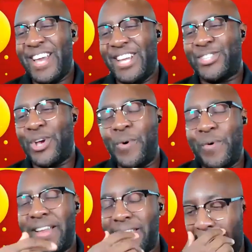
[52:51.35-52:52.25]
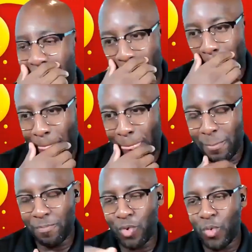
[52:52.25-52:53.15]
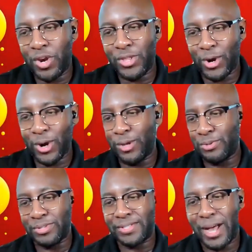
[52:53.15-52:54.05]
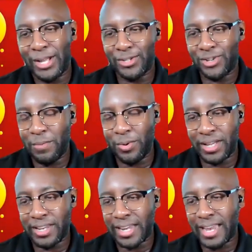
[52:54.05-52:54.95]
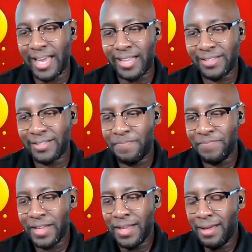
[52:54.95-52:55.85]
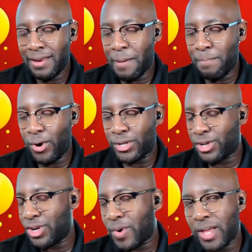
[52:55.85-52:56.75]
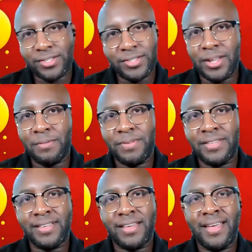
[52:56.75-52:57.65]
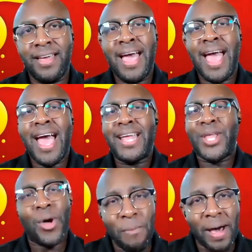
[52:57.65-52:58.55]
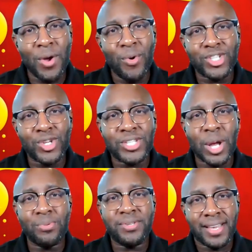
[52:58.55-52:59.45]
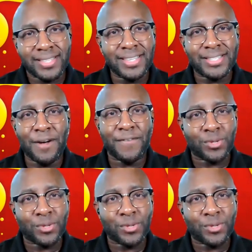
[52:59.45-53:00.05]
And so one day, one of the girls was causing trouble in the class. That boy turned around, stood up. He said, Don't nobody want you with your dusty self.